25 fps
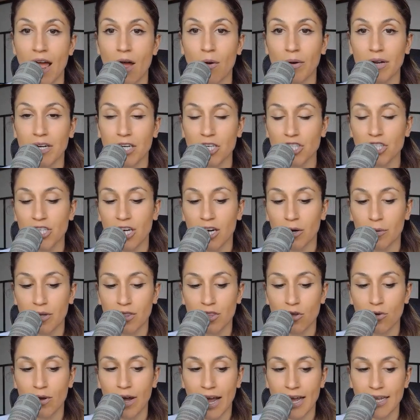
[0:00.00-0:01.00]
I want to share with
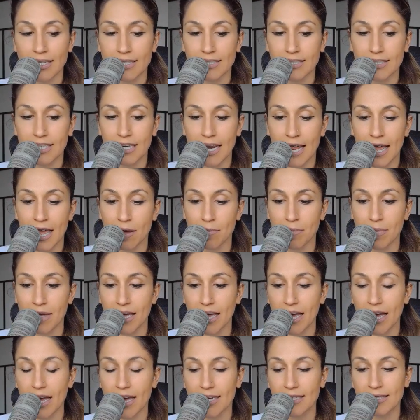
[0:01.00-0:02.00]
you guys today
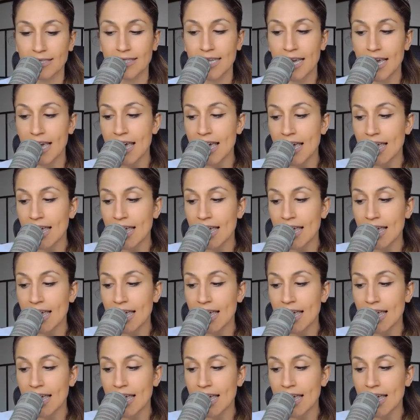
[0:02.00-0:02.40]
because